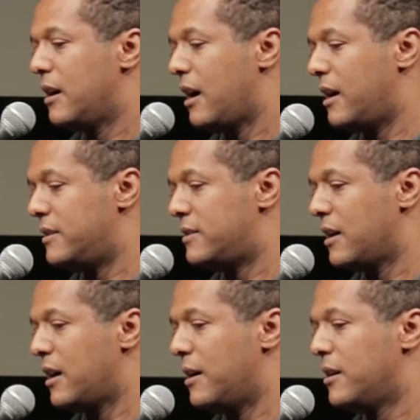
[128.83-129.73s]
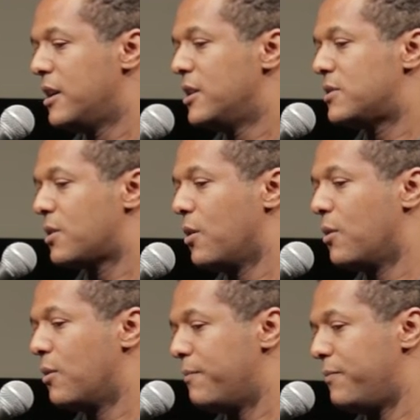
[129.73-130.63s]
And
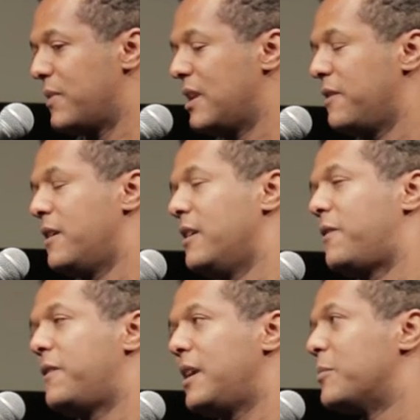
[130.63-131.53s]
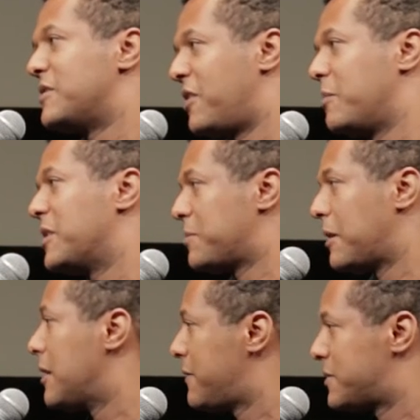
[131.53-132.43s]
so the theme is very much my
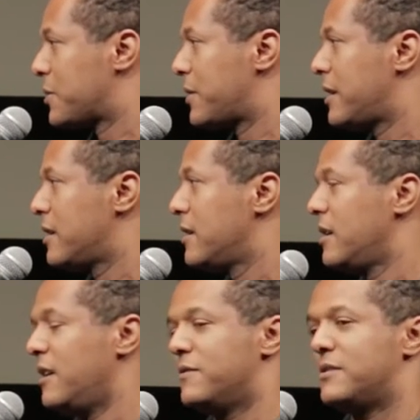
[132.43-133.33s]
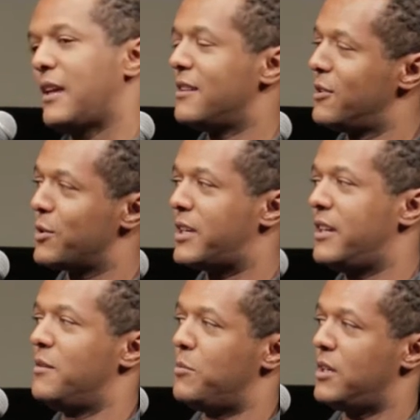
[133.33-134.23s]
life story. It was that little
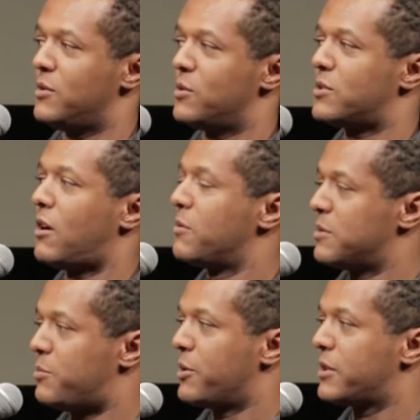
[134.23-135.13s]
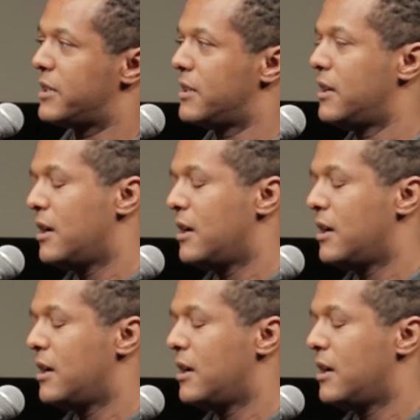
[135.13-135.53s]
kid in me whose heart was broken.